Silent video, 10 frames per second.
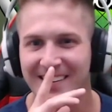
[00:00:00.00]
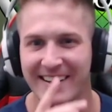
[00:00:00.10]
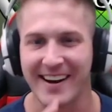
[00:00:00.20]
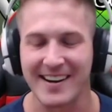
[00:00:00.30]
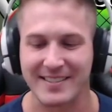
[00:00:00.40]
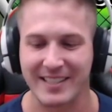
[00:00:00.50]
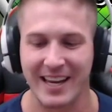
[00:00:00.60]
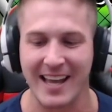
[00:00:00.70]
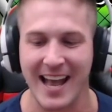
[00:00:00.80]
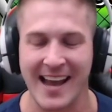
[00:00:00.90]
Here's
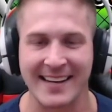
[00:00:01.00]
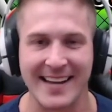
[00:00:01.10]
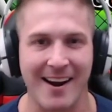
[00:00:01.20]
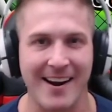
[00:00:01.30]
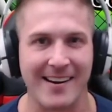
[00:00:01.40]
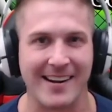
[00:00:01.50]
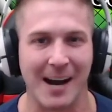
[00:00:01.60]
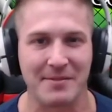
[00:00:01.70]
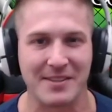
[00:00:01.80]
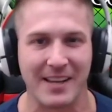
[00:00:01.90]
Tien. Now here comes